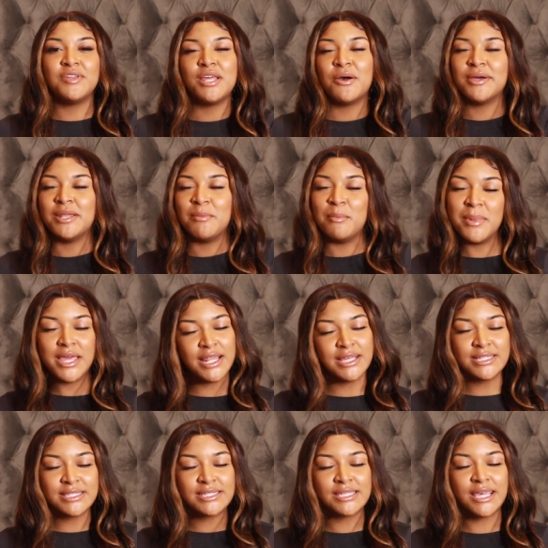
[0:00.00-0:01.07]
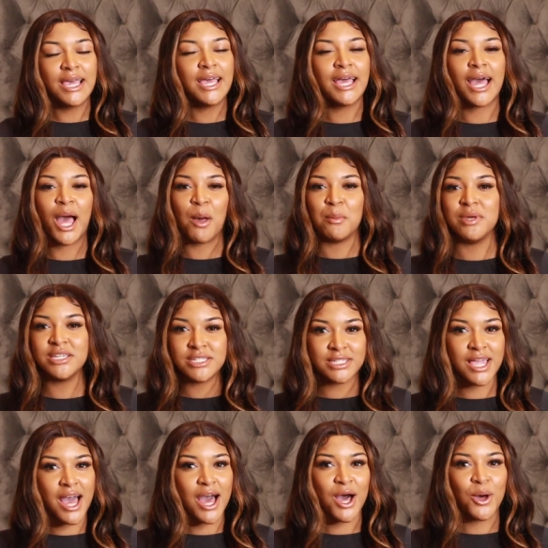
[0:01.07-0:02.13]
video in a minute I miss
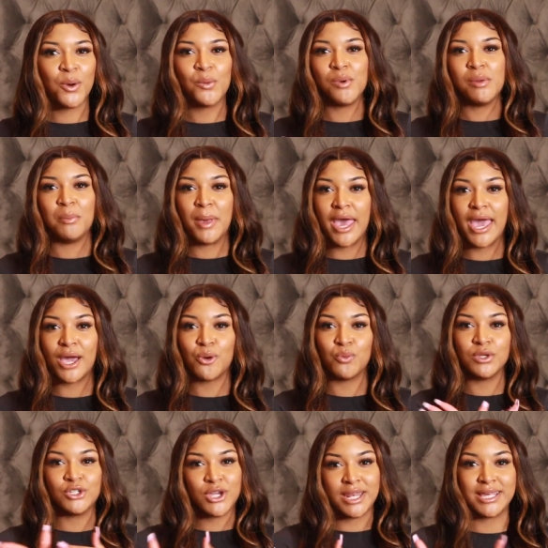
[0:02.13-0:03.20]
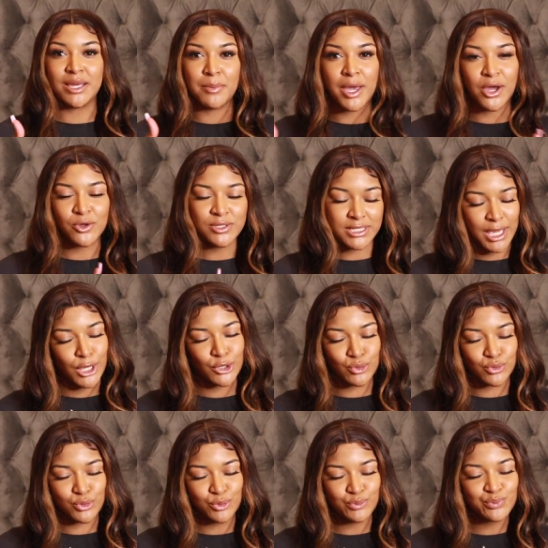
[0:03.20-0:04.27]
y'all. We back. We trying to get back on
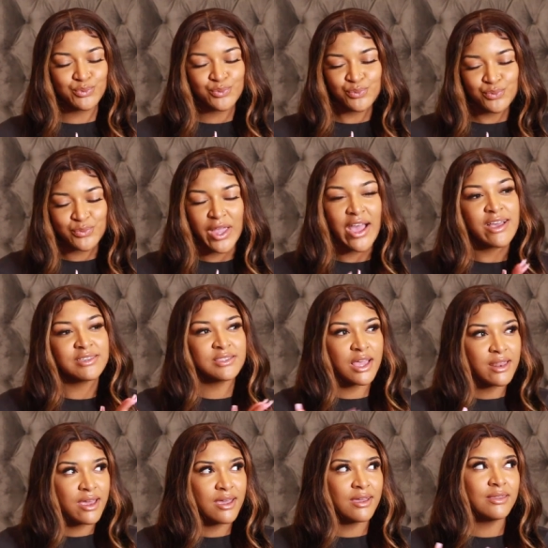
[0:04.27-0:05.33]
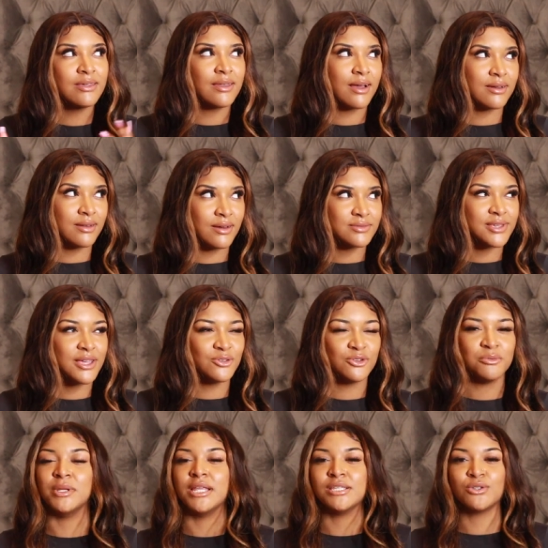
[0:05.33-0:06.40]
schedule. I say that and then I get off
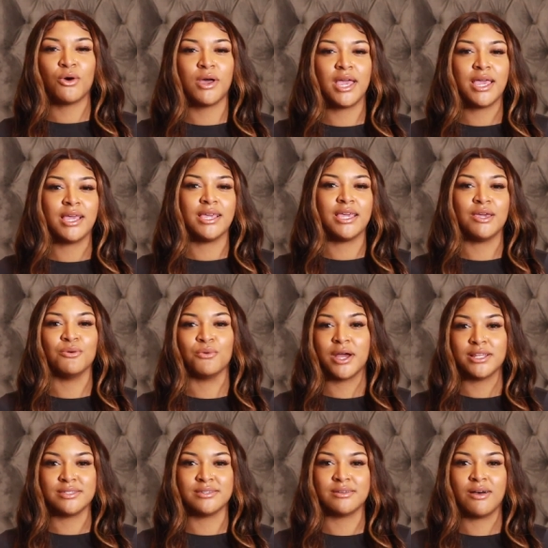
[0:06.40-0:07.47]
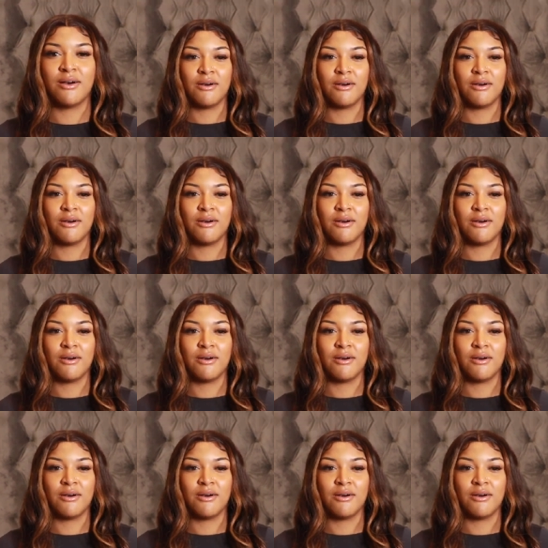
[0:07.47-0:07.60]
schedule, but let's go ahead and get right into the